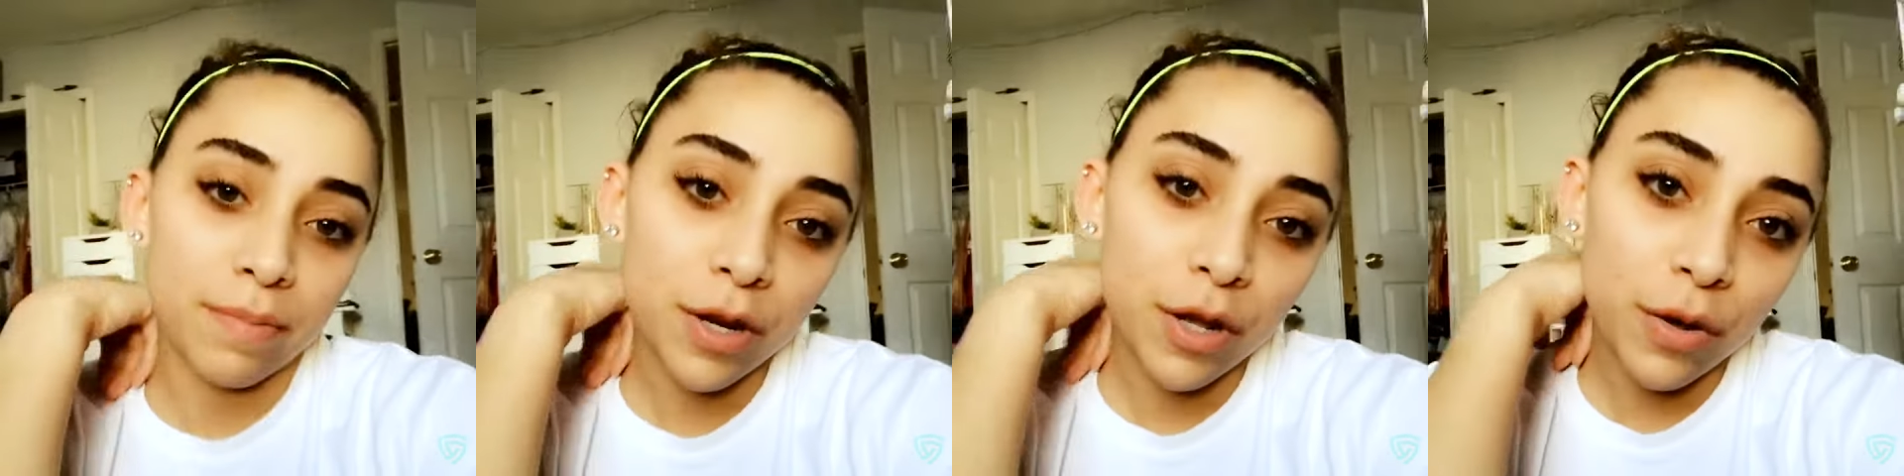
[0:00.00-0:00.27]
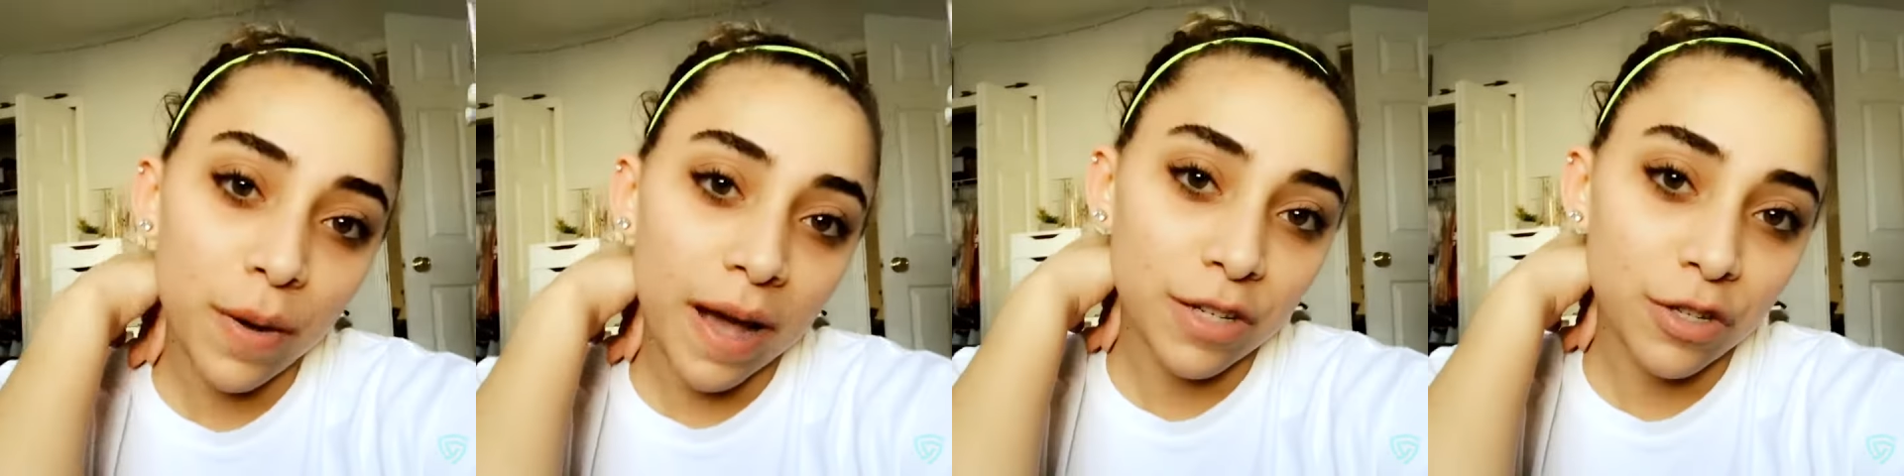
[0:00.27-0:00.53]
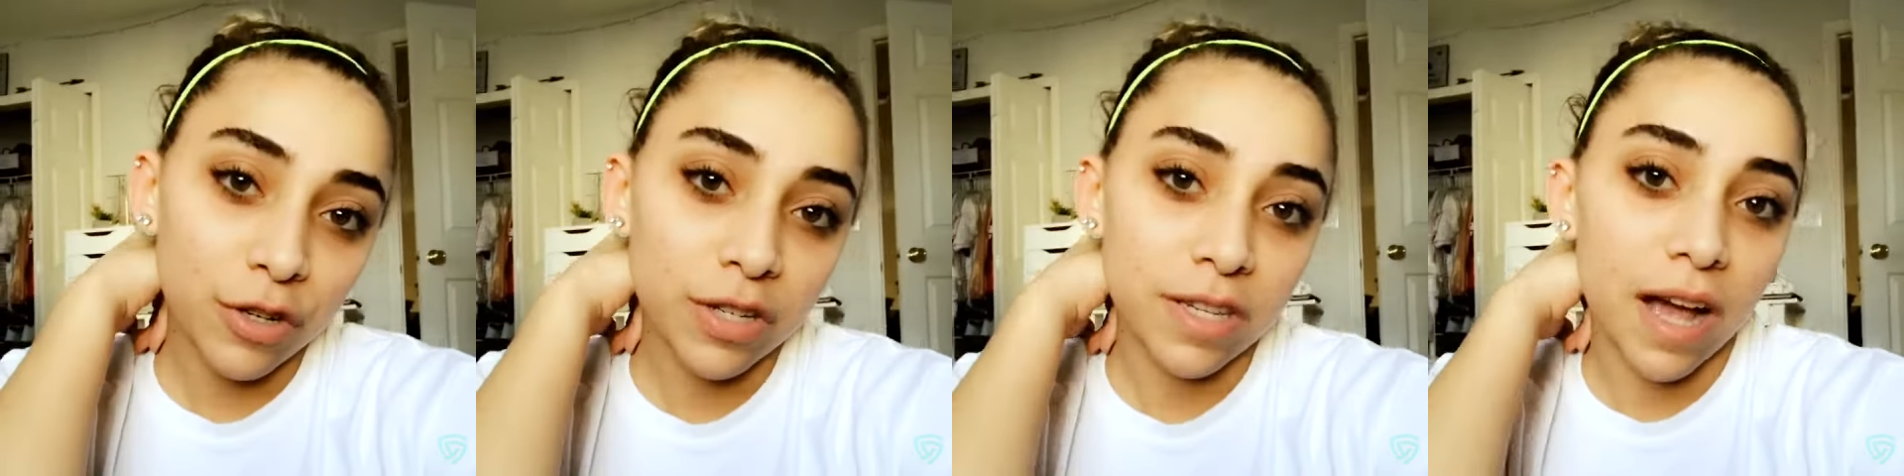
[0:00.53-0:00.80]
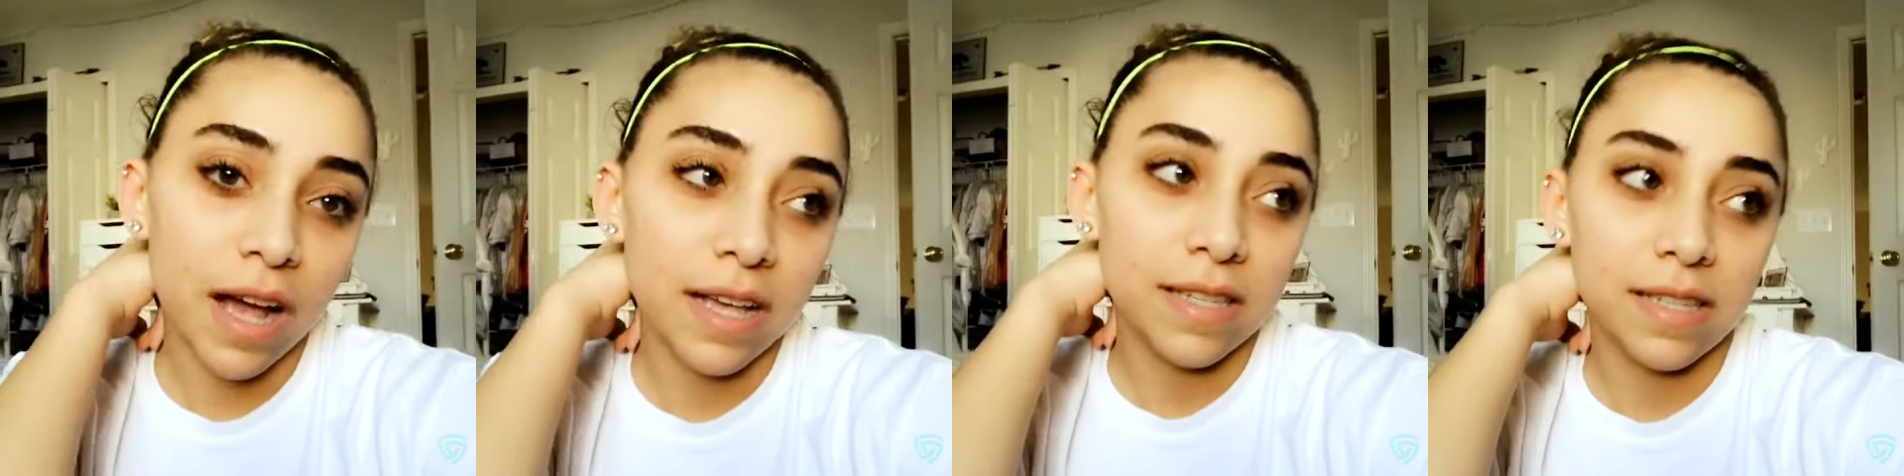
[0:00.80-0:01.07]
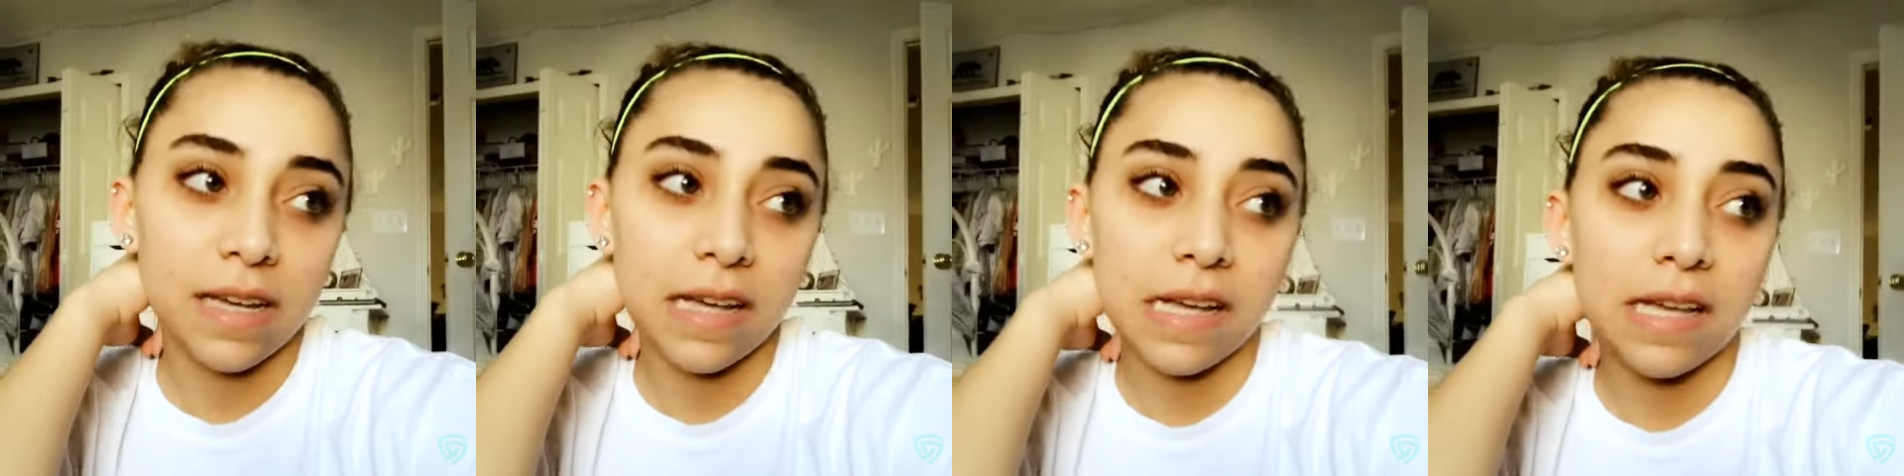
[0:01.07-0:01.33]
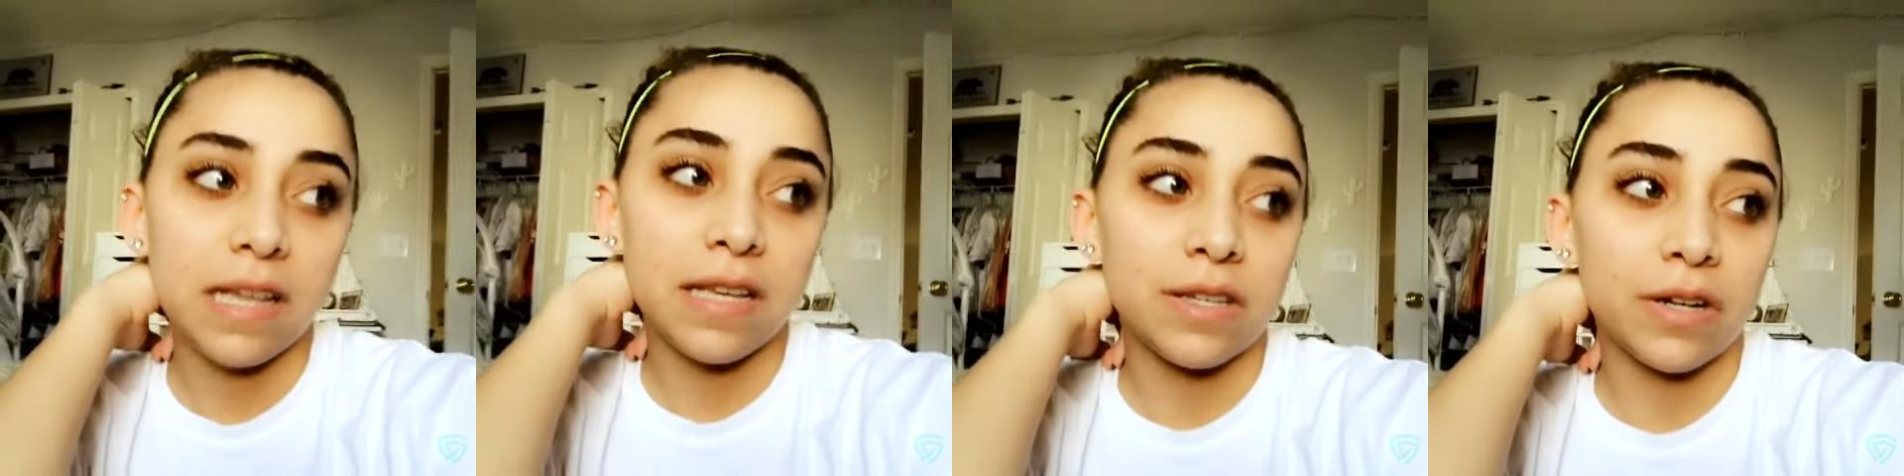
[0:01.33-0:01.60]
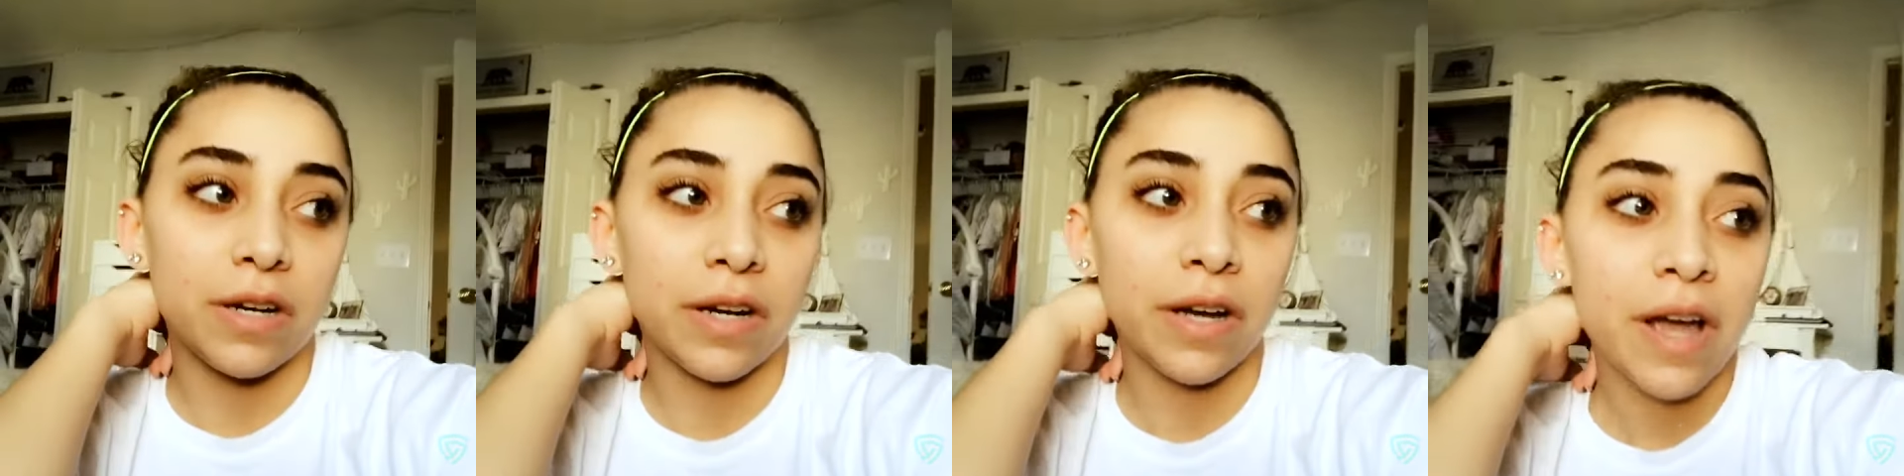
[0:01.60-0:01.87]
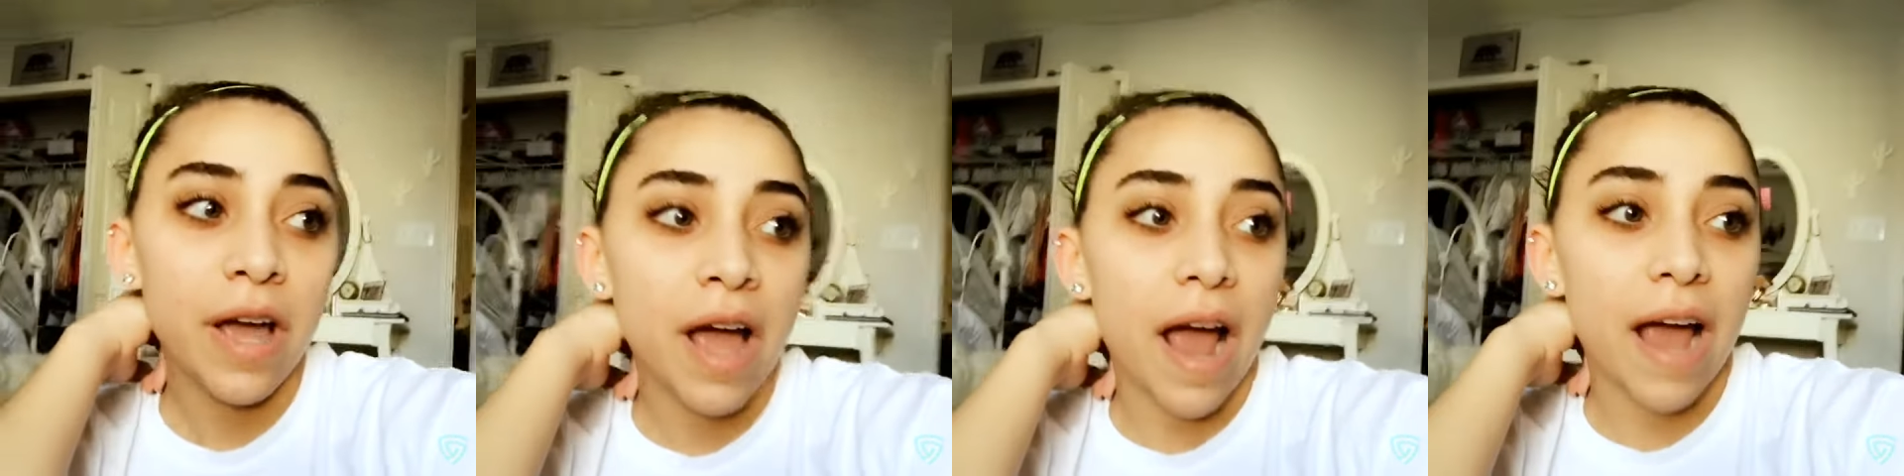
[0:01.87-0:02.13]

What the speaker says: up new exercises, or